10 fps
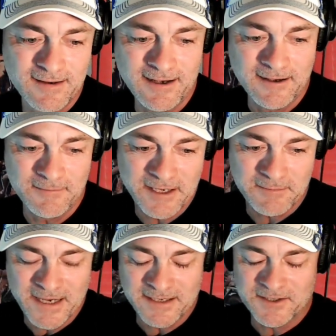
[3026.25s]

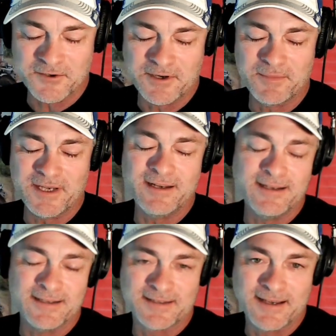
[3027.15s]
in mainstream
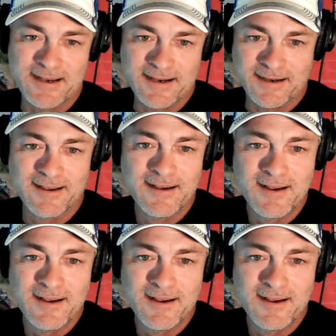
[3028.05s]
media saying